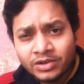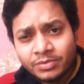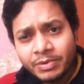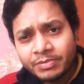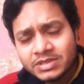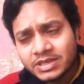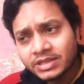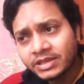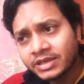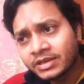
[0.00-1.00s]
although people
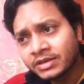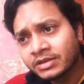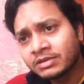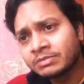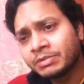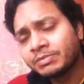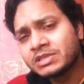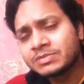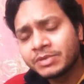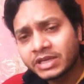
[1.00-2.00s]
say
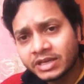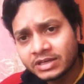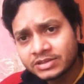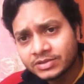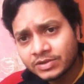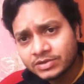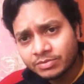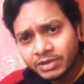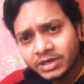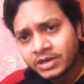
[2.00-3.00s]
people speak English also,
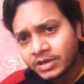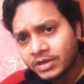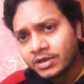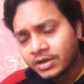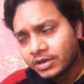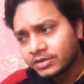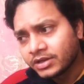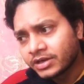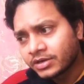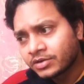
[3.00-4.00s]
but
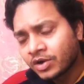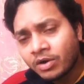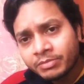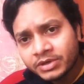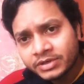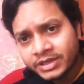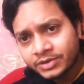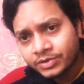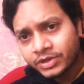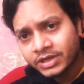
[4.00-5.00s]
their common
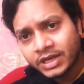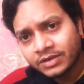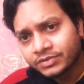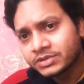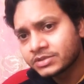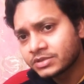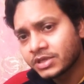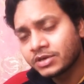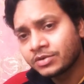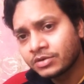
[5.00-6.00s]
day-to-day language is
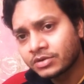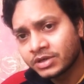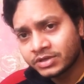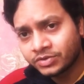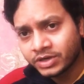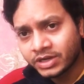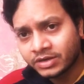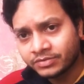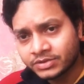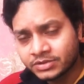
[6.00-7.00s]
their country
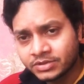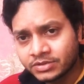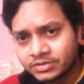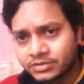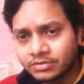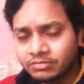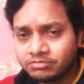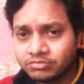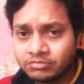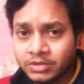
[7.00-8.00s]
language. So
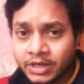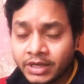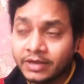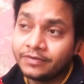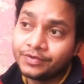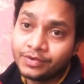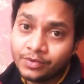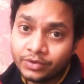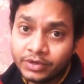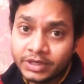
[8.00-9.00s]
if you
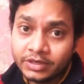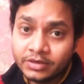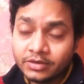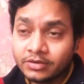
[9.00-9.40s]
know it,